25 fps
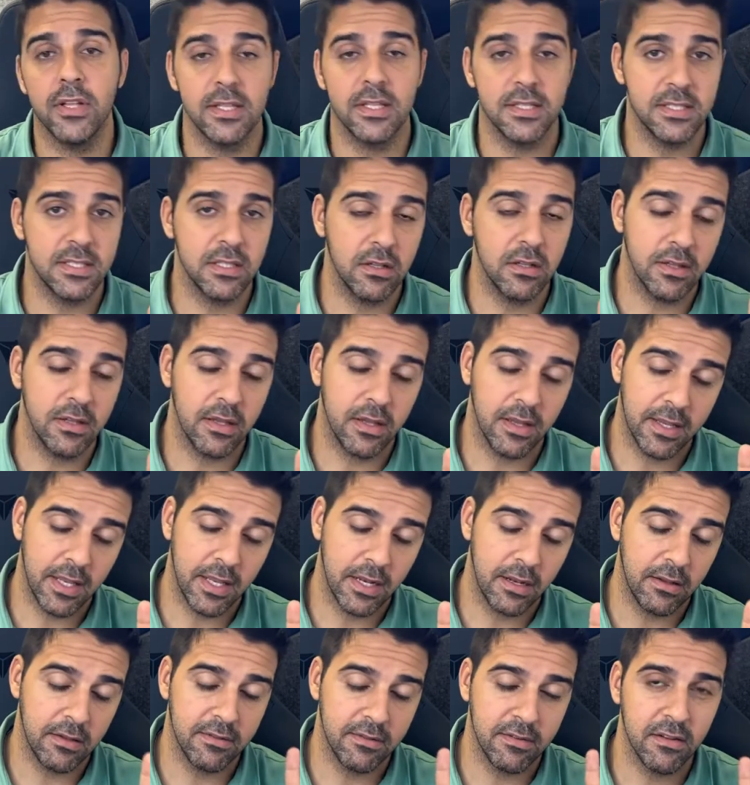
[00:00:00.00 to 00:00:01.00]
It's not, again,
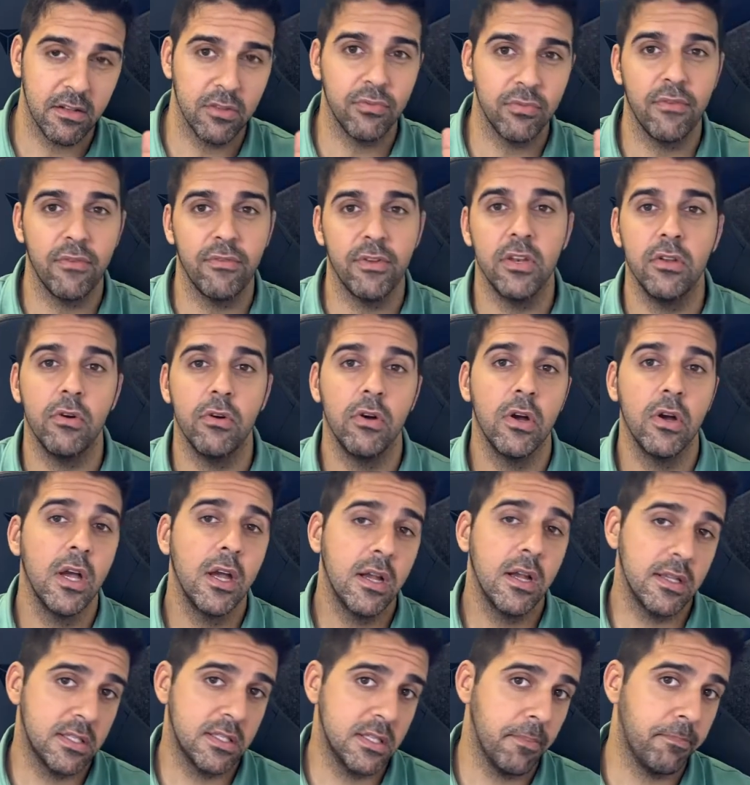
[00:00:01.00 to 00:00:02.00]
it's not revenue,
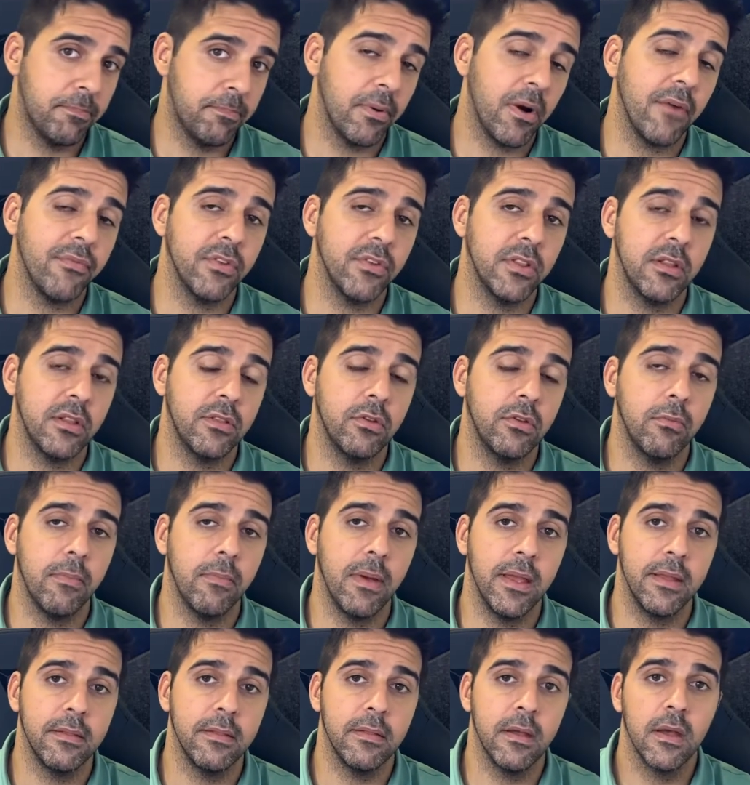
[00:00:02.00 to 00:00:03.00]
it's the profit that you
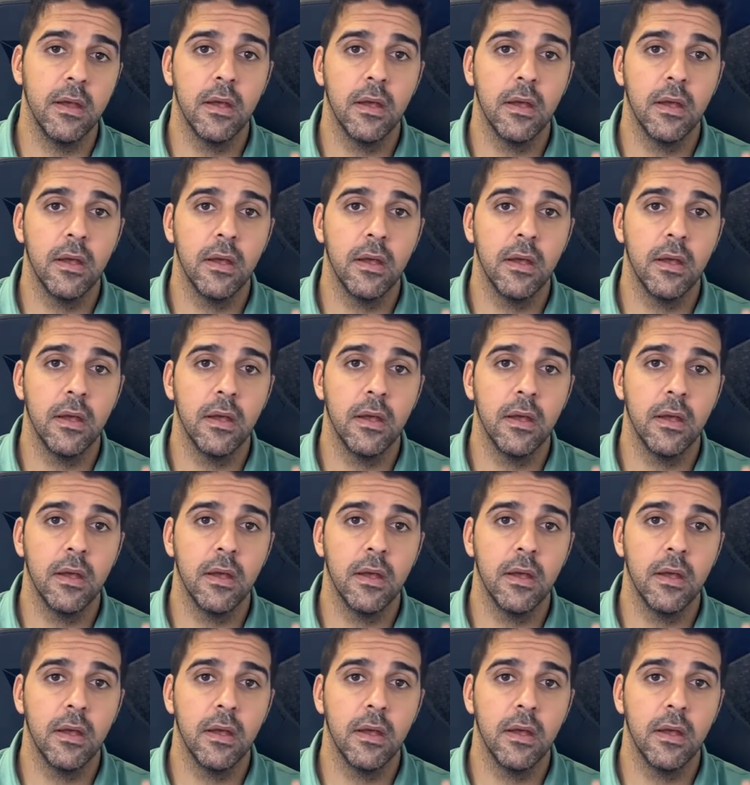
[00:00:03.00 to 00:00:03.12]
made.